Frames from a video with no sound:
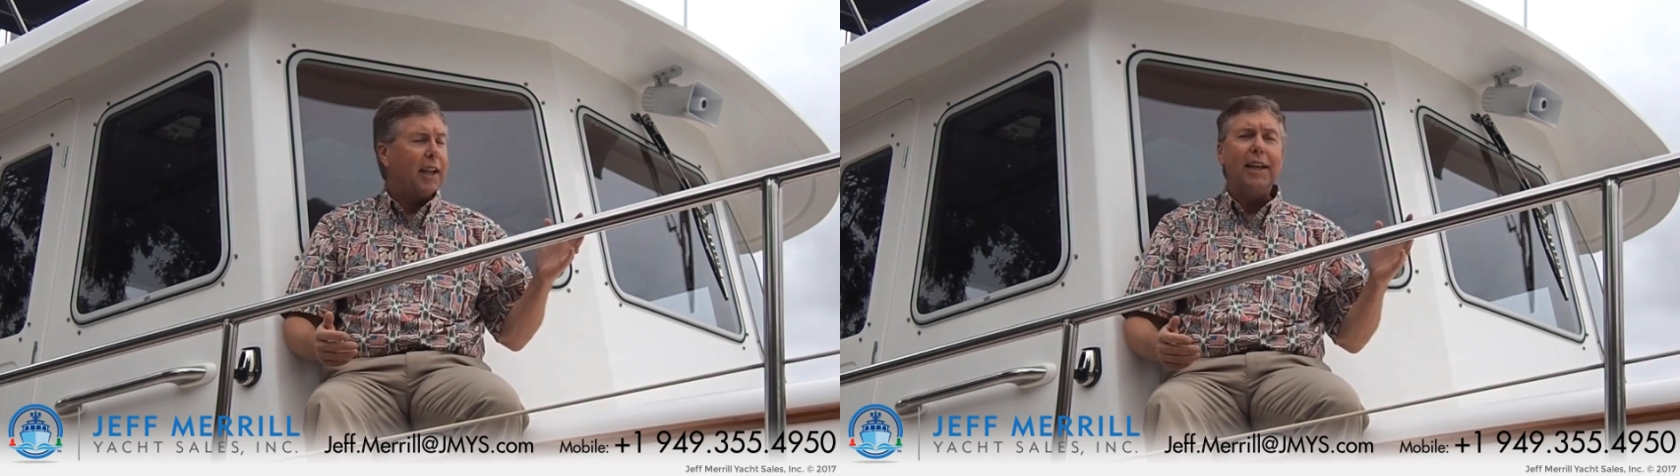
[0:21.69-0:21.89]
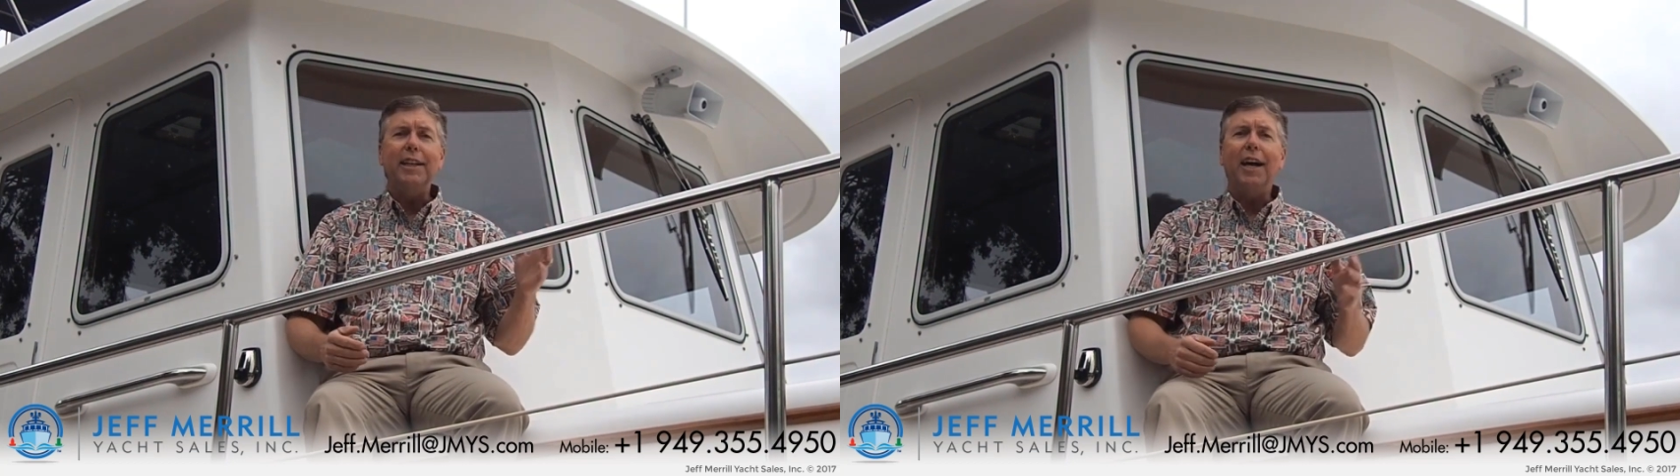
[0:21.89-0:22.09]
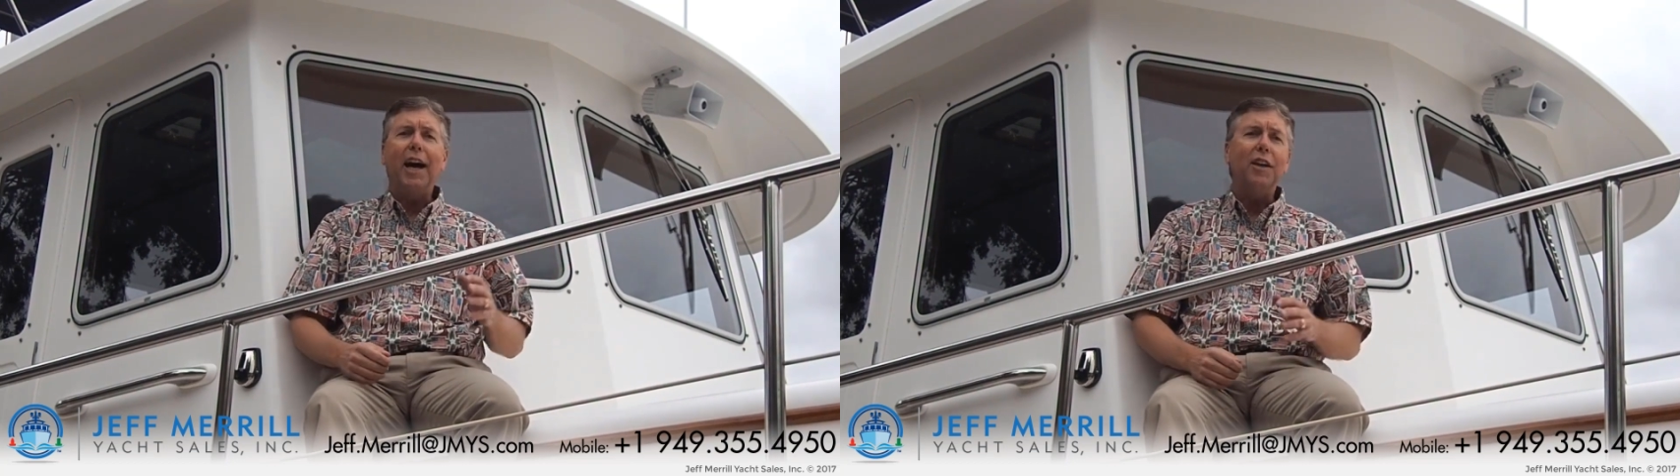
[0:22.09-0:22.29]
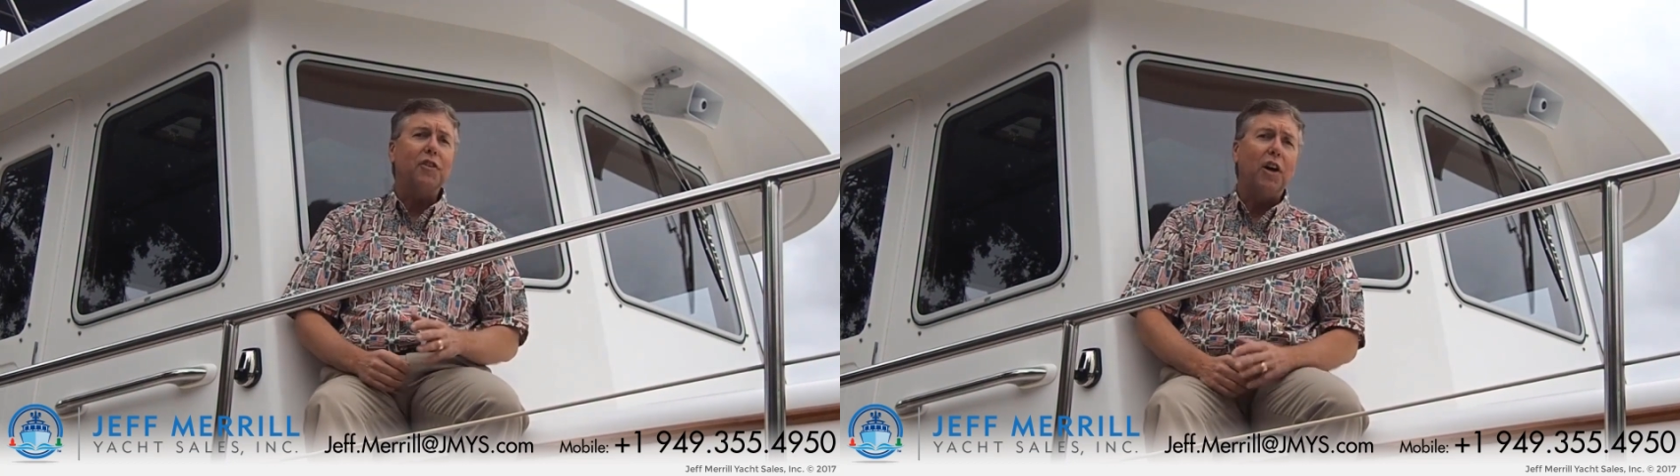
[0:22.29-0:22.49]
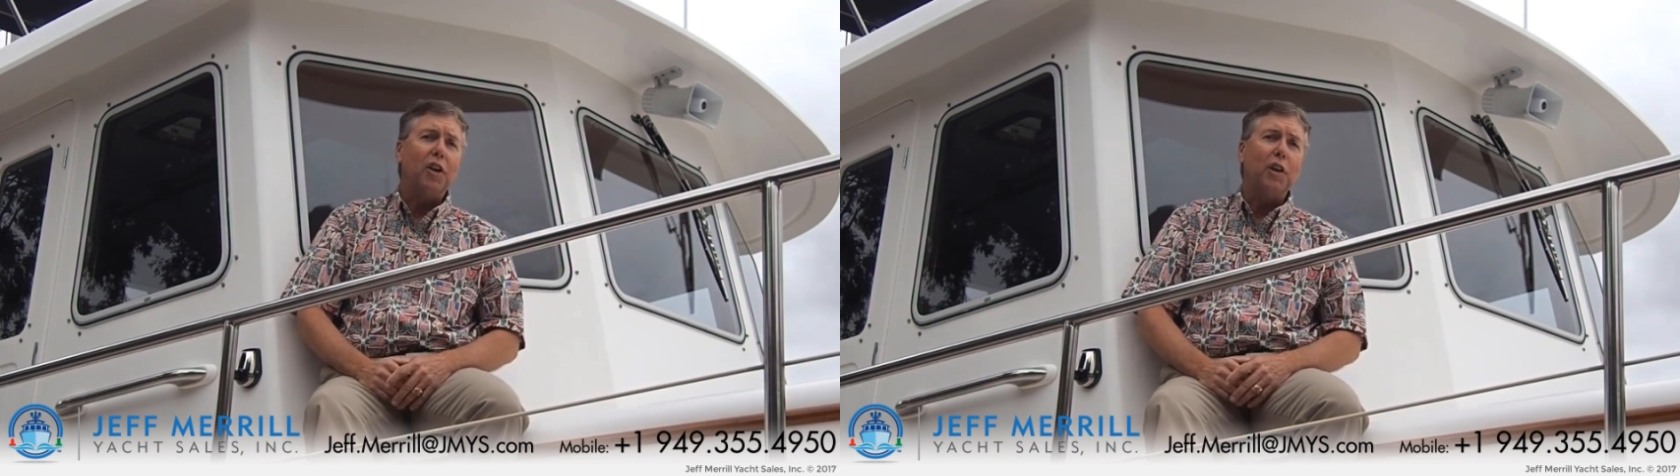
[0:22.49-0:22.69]
Lady Di
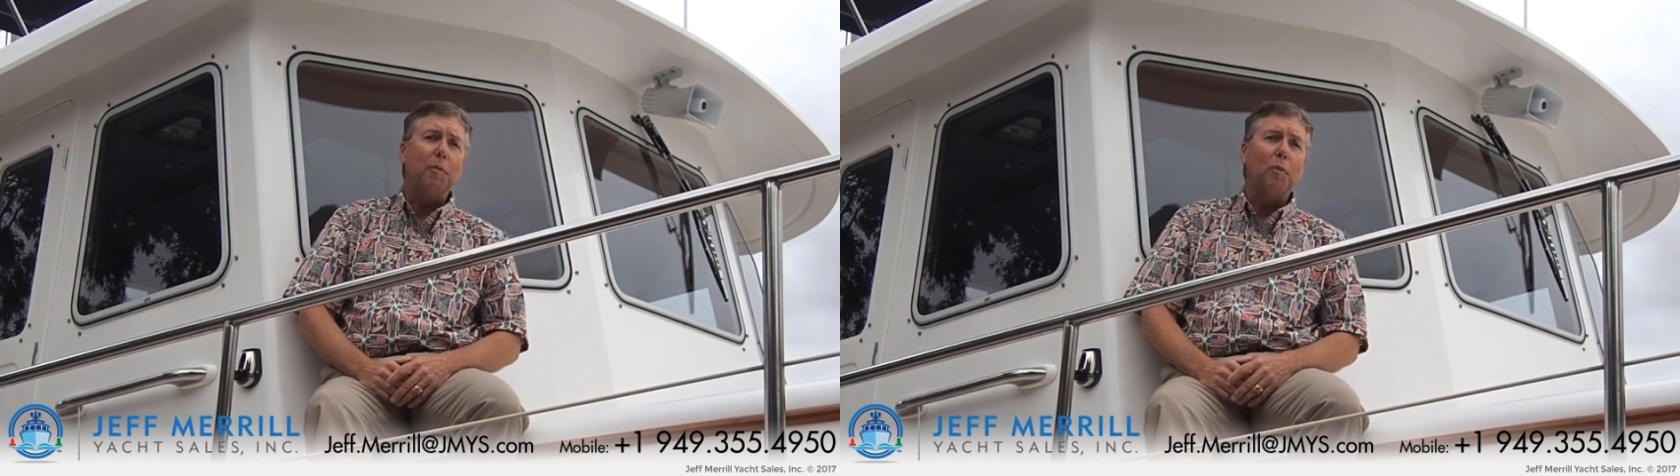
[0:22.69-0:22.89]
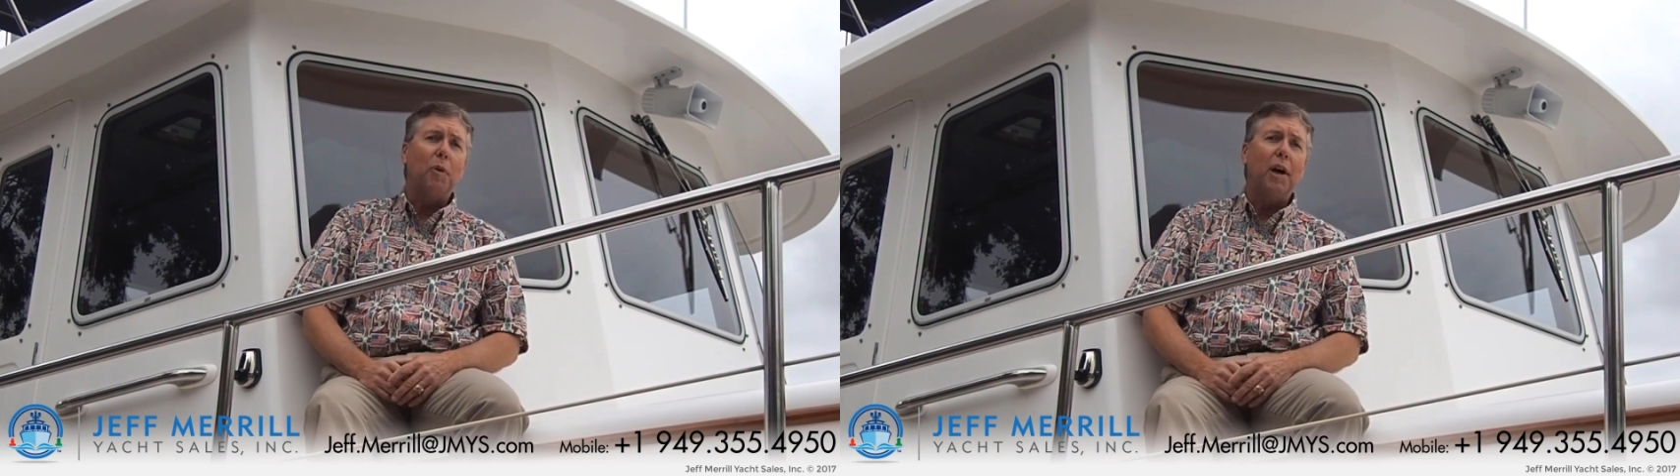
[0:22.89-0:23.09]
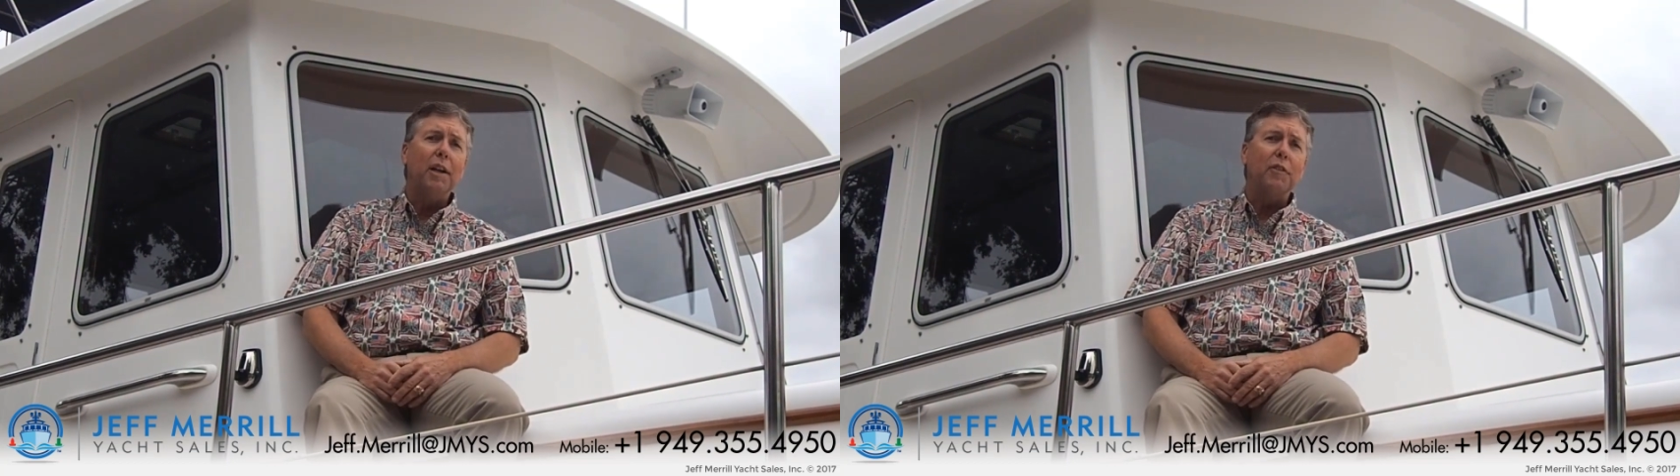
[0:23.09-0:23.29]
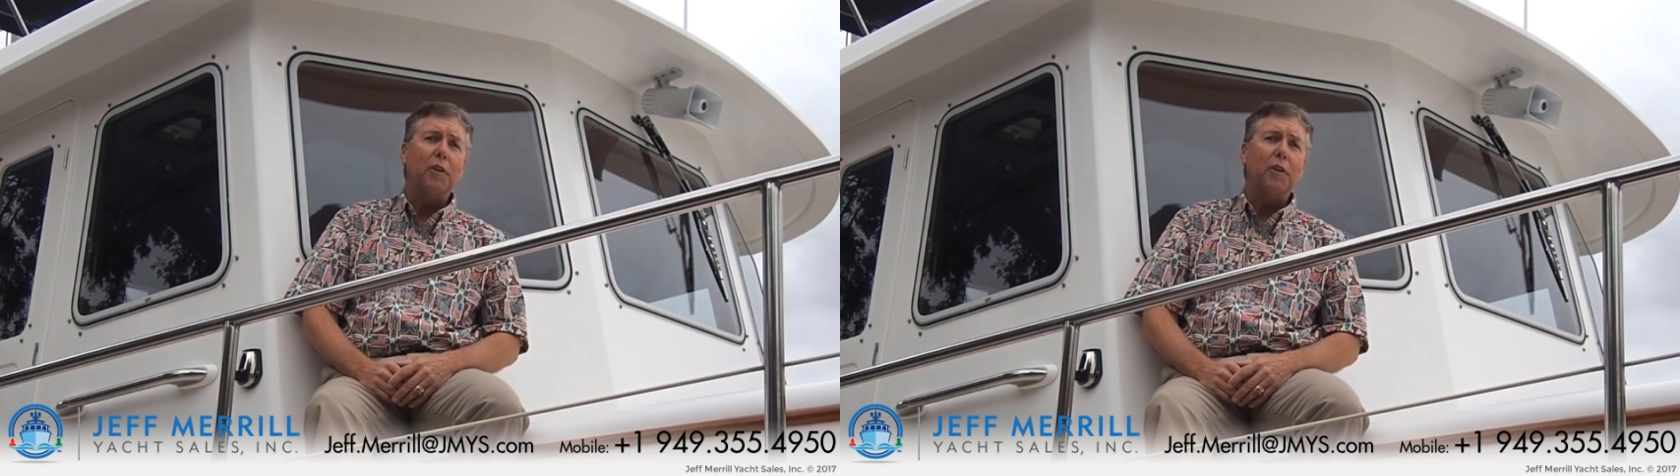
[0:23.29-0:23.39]
is hull number one of